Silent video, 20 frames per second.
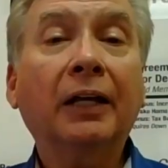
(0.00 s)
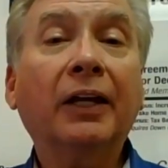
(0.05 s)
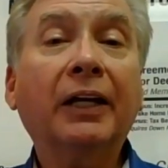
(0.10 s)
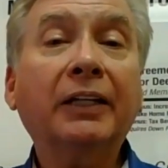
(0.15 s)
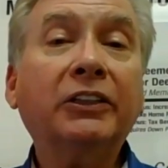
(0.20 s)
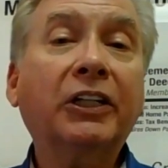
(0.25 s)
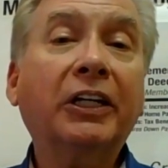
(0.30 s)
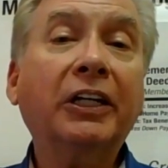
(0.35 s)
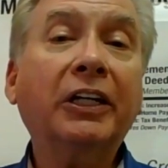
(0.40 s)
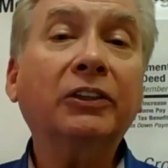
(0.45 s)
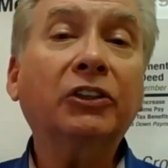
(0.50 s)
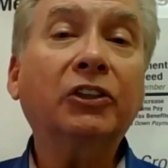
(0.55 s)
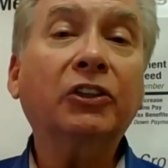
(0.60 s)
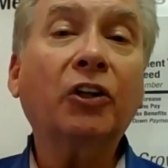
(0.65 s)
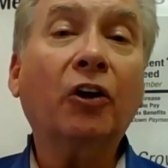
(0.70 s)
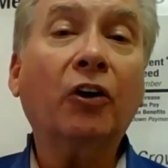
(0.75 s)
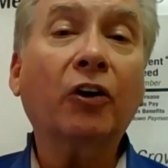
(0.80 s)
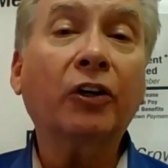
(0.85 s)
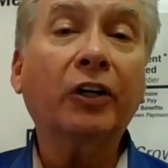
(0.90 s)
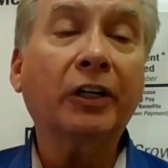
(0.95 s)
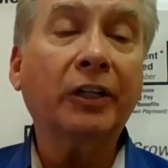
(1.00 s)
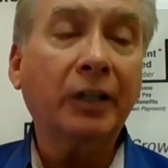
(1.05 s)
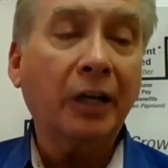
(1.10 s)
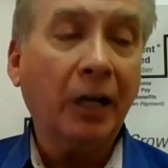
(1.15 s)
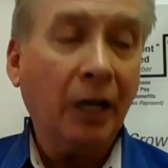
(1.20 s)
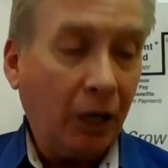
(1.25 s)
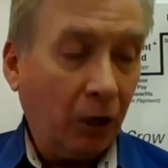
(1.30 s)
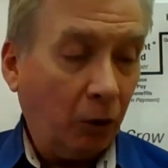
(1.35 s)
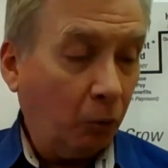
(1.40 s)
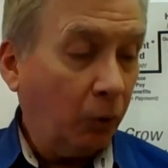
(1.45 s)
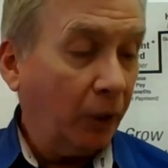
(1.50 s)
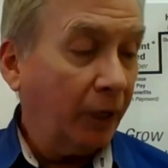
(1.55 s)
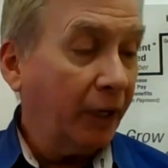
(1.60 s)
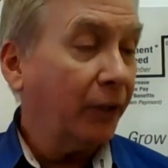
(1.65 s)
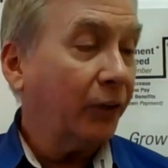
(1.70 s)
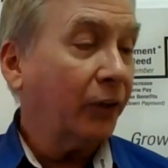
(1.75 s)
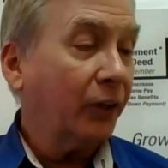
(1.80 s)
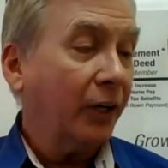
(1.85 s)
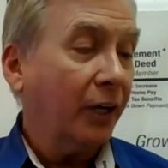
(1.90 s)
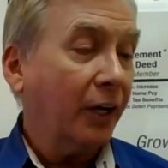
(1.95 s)
Let's get started
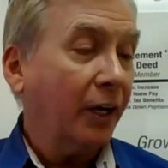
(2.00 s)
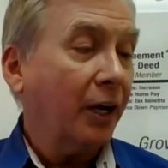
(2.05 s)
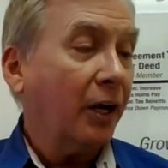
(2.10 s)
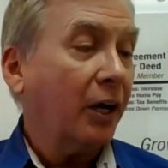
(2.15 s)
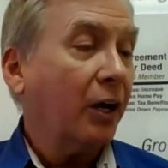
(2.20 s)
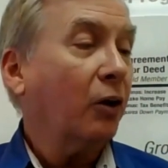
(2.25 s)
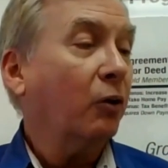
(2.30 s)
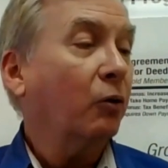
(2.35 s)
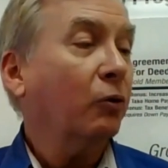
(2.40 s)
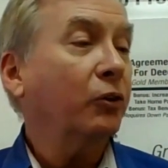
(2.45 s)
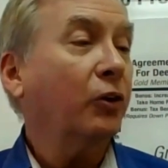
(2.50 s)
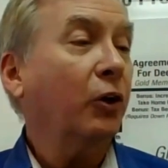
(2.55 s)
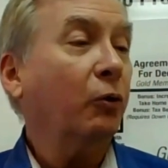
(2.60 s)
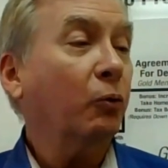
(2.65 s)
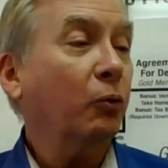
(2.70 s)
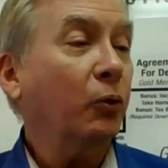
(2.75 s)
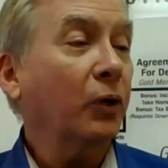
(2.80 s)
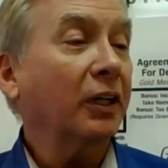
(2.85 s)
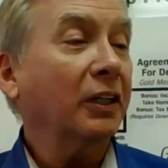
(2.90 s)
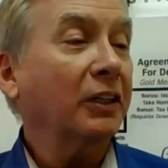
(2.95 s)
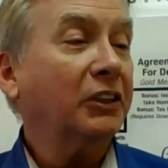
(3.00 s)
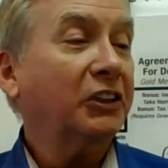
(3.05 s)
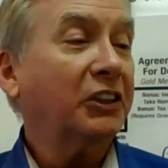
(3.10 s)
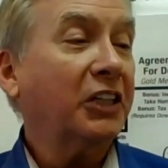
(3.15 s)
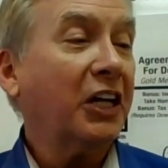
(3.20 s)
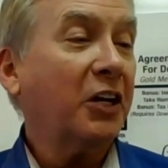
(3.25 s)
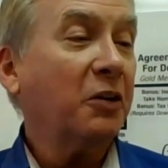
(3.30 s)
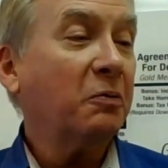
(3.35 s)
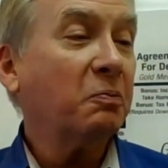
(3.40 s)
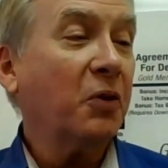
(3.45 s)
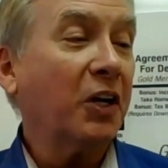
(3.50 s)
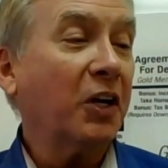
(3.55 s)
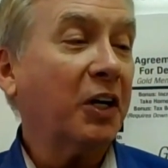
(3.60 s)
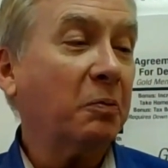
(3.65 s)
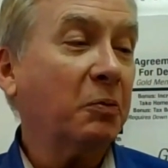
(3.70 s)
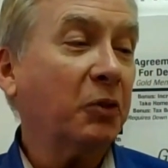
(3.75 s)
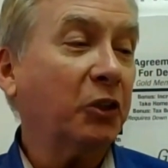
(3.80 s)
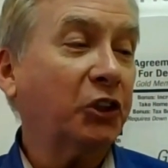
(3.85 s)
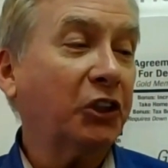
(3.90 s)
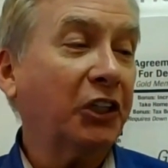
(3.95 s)
with the Real Estate Money
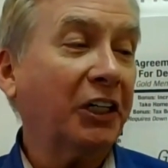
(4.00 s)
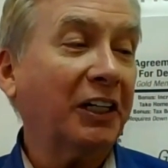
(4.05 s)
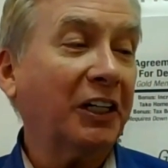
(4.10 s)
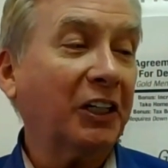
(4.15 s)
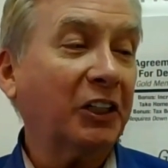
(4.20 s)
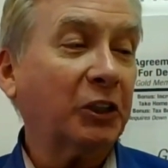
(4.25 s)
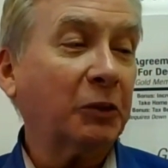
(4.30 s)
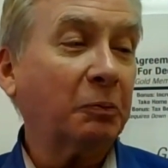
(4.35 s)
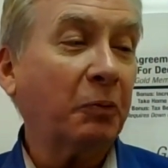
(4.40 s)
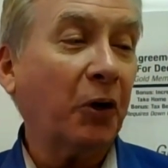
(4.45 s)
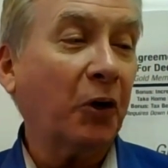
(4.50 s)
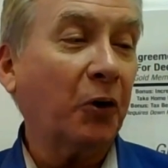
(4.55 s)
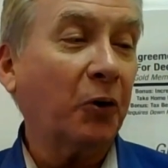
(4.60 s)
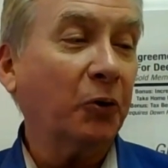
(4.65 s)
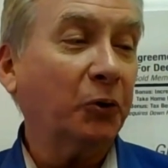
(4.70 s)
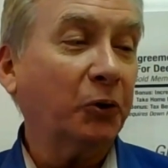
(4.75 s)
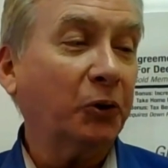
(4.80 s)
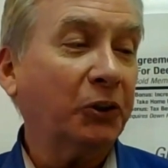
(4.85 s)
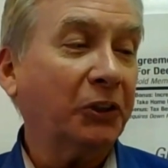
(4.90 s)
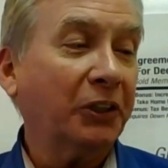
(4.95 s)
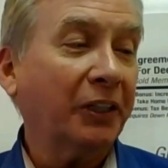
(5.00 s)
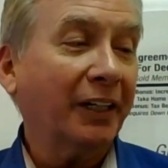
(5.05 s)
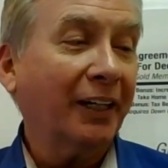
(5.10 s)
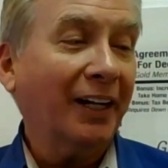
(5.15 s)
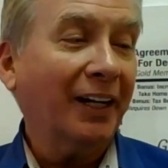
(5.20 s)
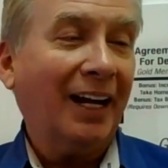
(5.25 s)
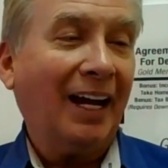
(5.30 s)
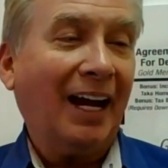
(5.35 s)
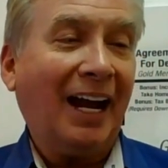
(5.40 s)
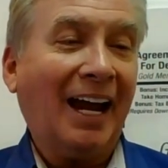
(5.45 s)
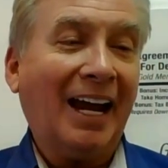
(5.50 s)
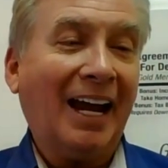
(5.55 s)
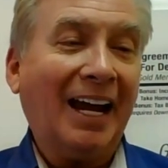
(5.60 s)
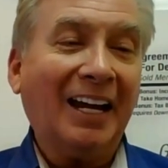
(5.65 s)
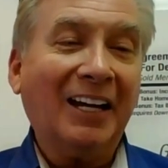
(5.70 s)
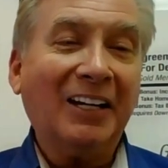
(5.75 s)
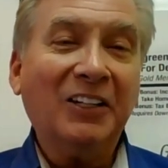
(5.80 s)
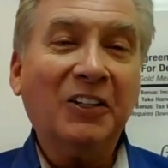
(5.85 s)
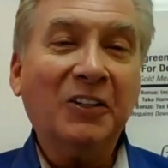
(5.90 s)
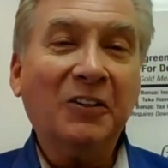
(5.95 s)
Machine Exposed,
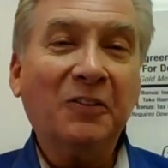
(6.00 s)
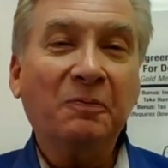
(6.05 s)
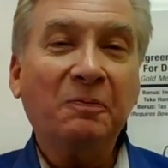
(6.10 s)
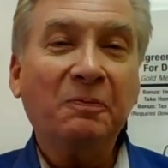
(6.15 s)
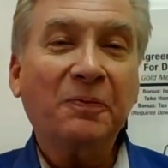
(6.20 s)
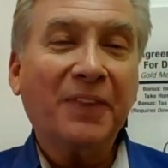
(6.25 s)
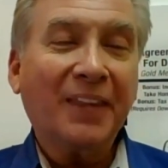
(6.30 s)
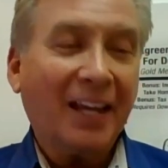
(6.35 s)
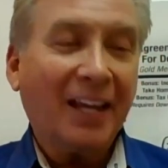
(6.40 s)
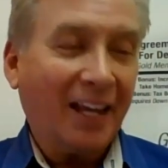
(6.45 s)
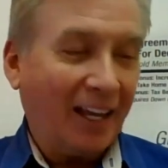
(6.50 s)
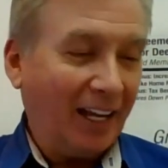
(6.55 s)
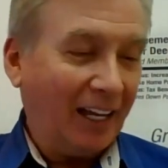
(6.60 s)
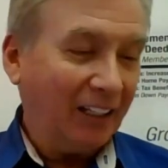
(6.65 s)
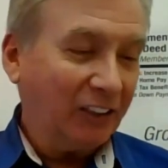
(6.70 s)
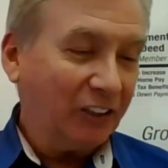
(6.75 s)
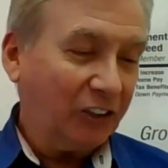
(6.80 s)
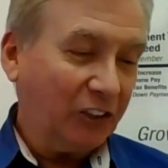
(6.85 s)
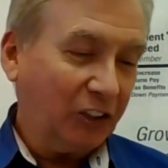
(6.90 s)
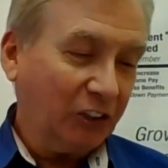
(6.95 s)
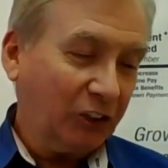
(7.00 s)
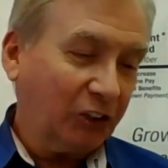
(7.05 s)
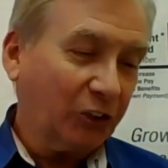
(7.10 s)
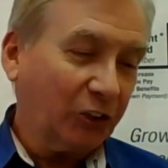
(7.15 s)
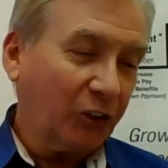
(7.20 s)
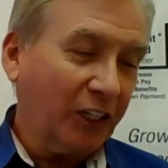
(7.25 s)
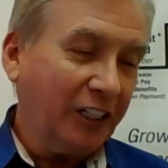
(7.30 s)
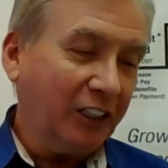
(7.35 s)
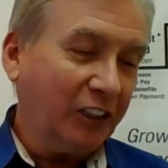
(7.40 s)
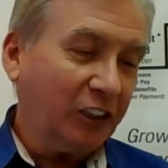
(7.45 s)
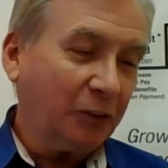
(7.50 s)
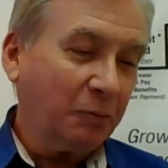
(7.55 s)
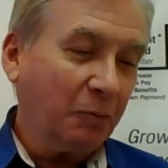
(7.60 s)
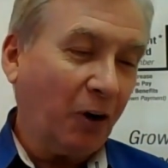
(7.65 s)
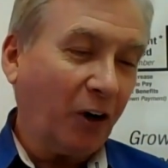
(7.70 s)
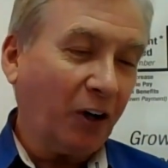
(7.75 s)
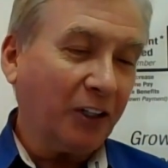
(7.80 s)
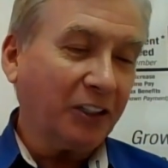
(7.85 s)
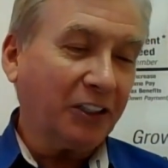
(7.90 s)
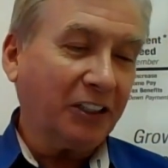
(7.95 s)
and it's the street
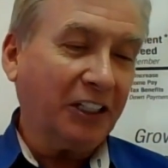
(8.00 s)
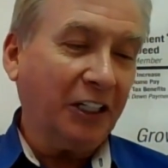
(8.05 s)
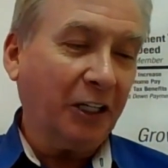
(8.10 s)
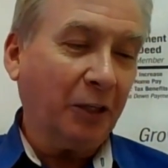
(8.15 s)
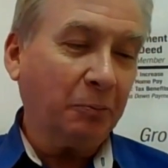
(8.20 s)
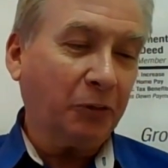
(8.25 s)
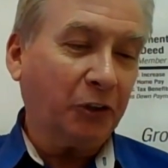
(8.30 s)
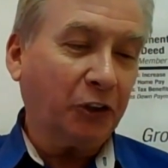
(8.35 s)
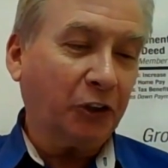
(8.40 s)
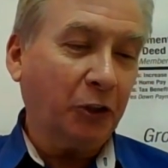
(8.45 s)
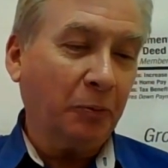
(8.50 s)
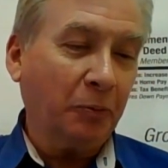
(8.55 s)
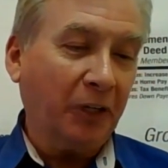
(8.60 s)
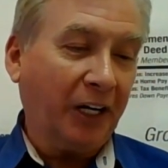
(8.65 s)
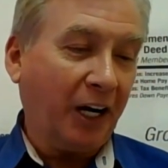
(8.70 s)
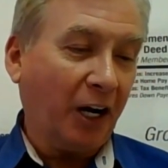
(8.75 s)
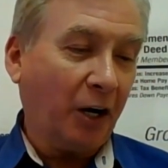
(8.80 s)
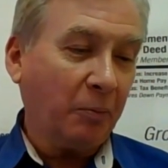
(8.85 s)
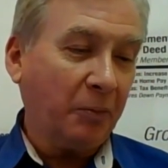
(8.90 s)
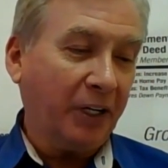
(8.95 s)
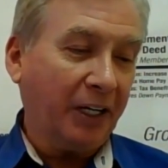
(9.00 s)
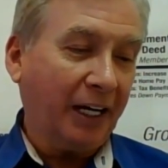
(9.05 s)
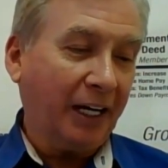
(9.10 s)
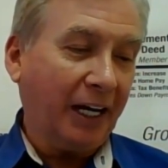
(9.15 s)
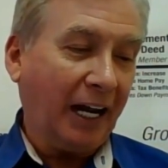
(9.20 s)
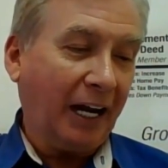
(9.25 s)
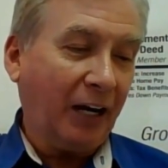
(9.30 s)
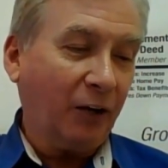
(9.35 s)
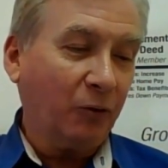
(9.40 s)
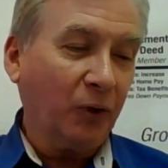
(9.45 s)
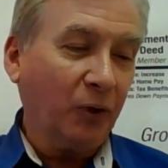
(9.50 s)
smart tips to becoming a